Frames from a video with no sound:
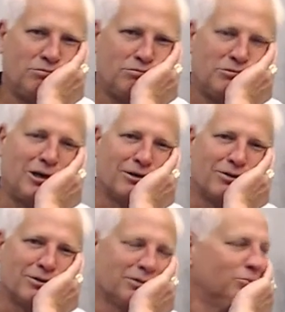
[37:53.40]

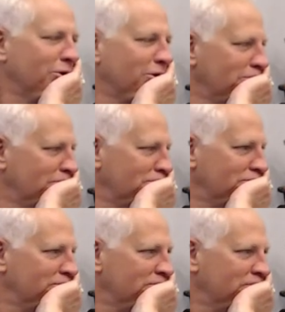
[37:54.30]
Doctors get bored.
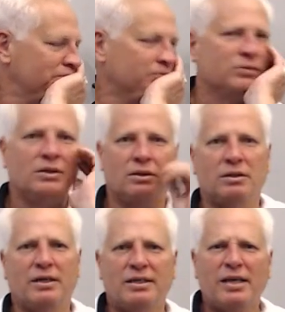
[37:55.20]

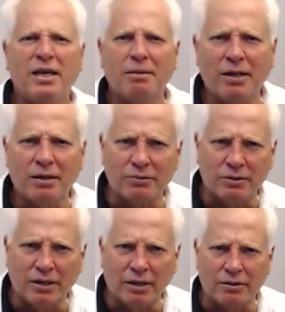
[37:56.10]
Did I tell you I'm not a real
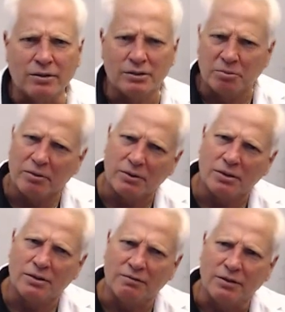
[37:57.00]
doctor? I just play one on
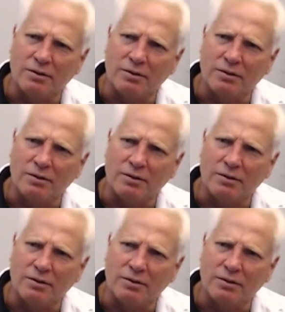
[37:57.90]
TV.